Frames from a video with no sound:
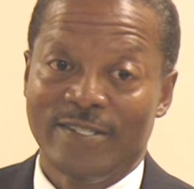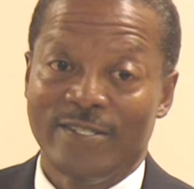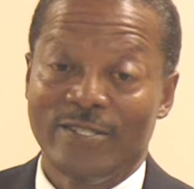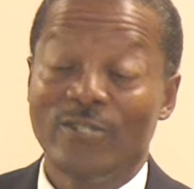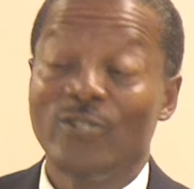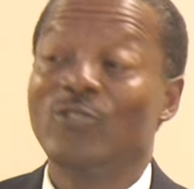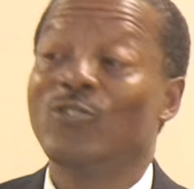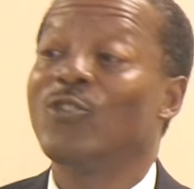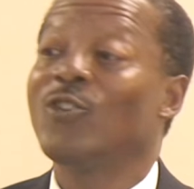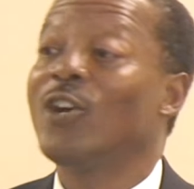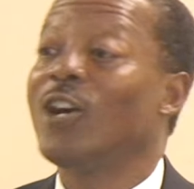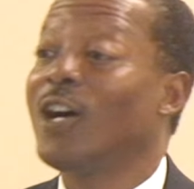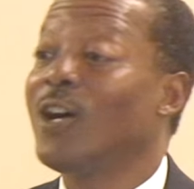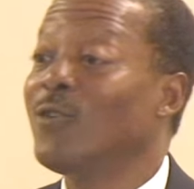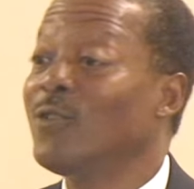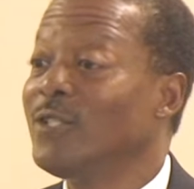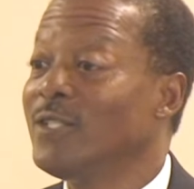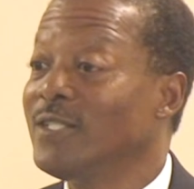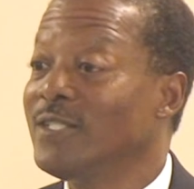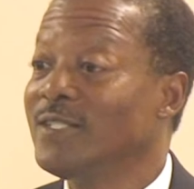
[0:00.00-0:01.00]
You know
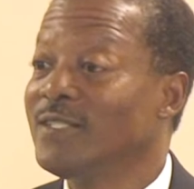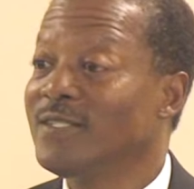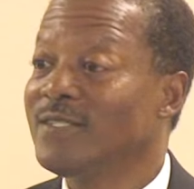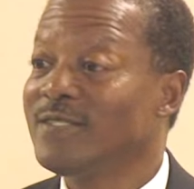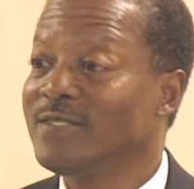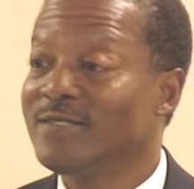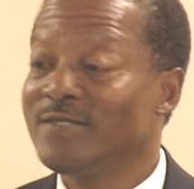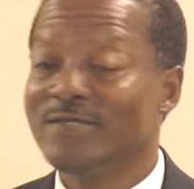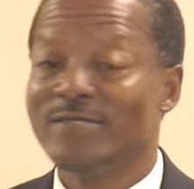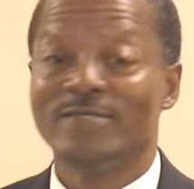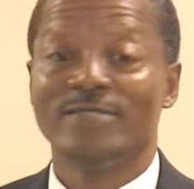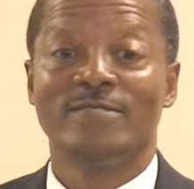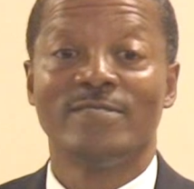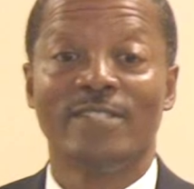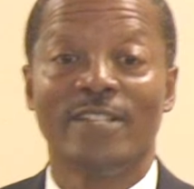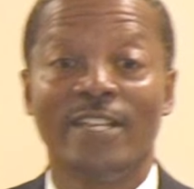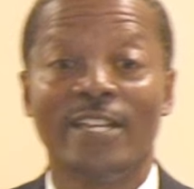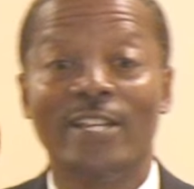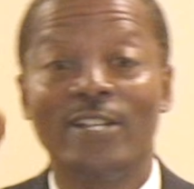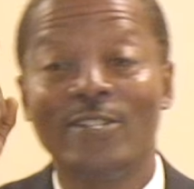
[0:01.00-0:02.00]
how?
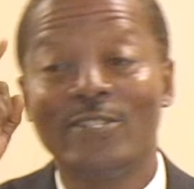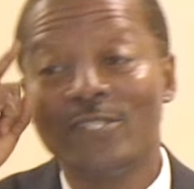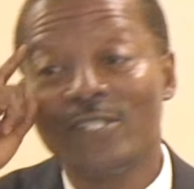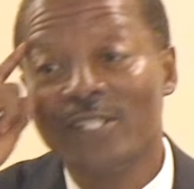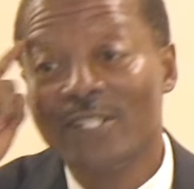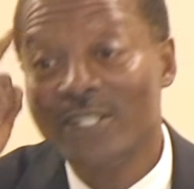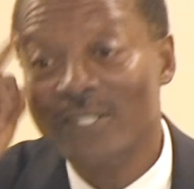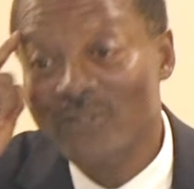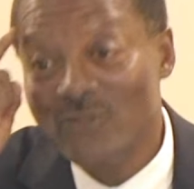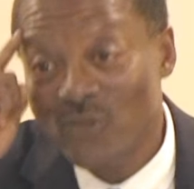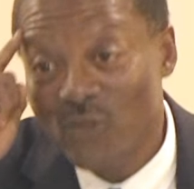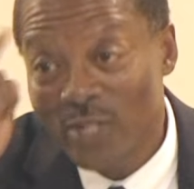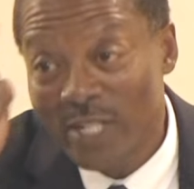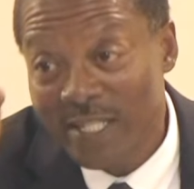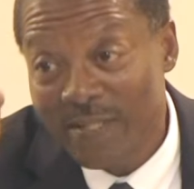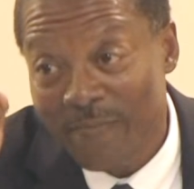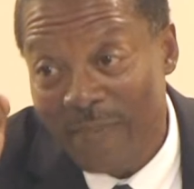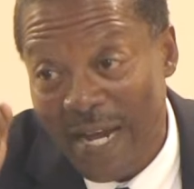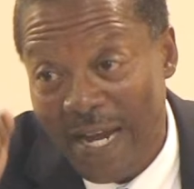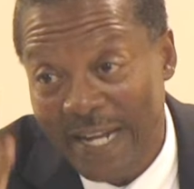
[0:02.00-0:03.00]
He learned to control
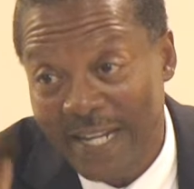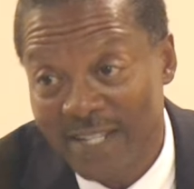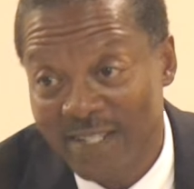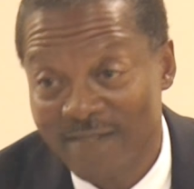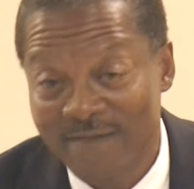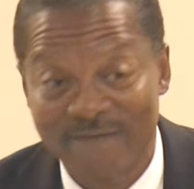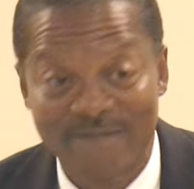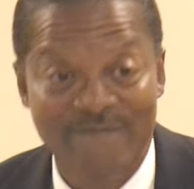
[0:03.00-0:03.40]
his mind.